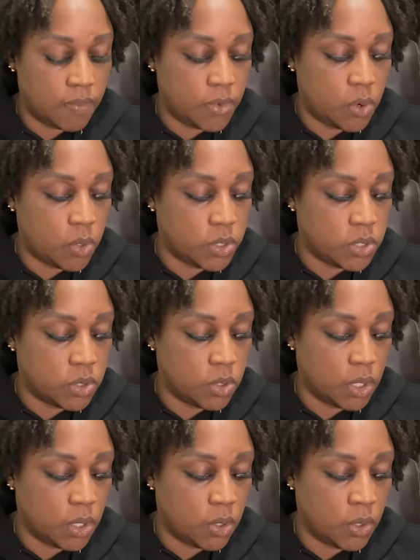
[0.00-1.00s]
Of course, you
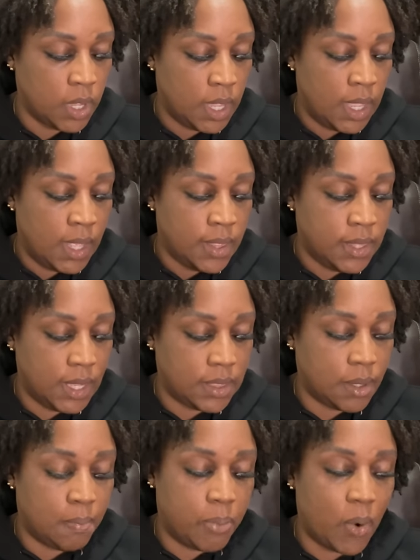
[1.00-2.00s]
know that
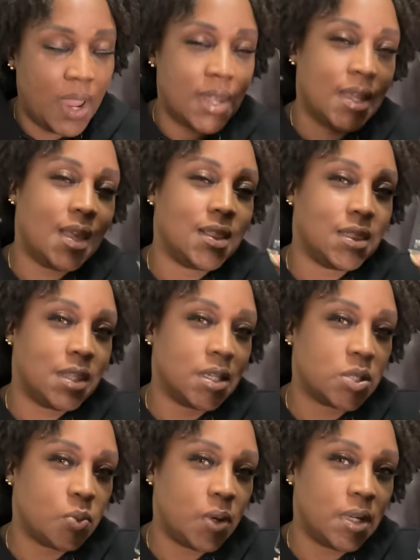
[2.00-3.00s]
the brandy in
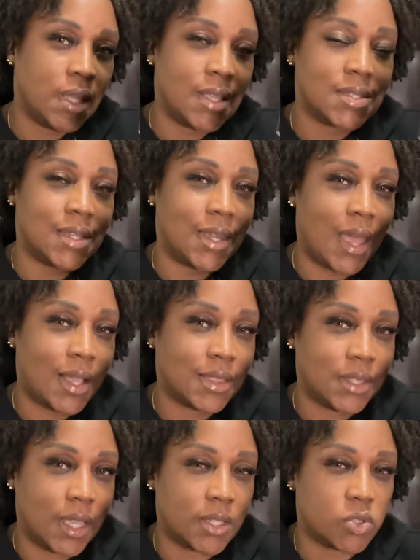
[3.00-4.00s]
this one is
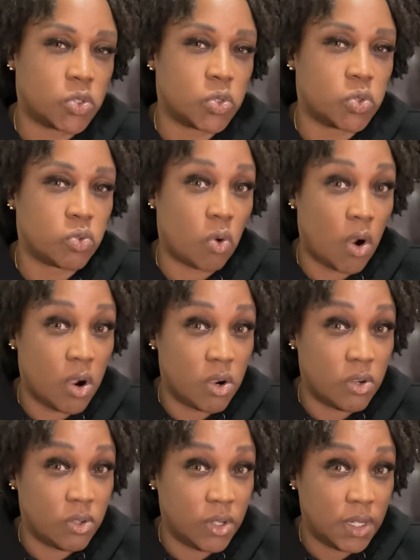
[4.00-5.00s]
not that
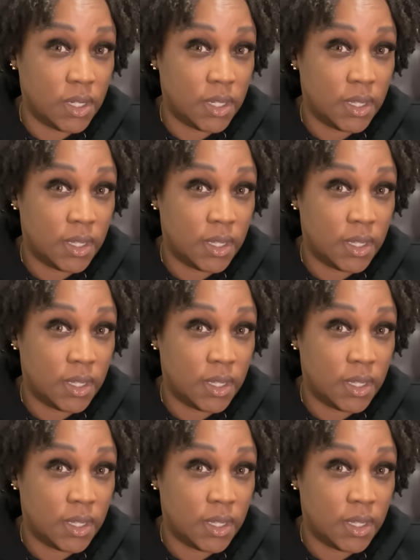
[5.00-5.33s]
strong.